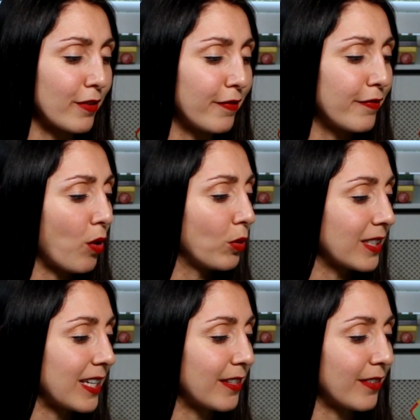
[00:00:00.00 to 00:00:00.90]
and
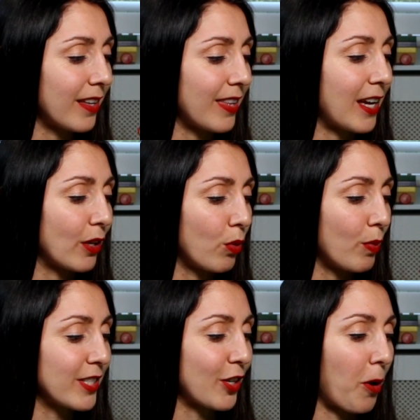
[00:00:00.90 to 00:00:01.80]
folded, and they can
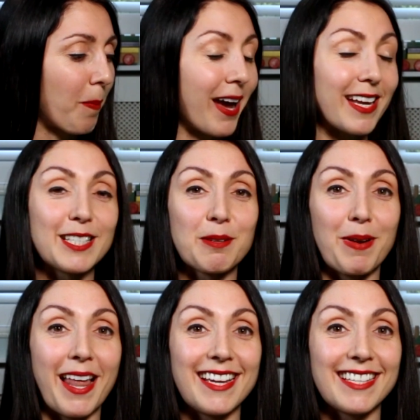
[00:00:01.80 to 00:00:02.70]
always go back into
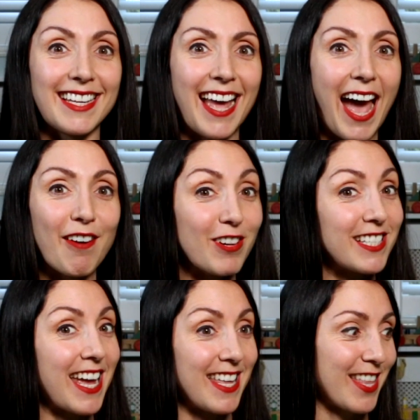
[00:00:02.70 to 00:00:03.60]
place and
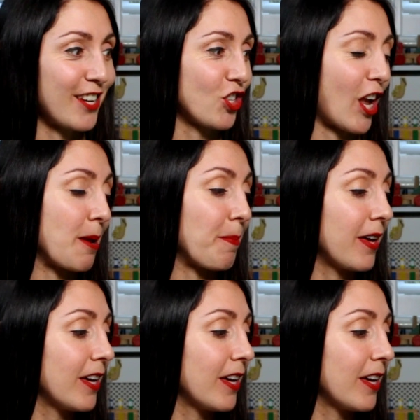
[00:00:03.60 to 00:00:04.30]
retain their shape.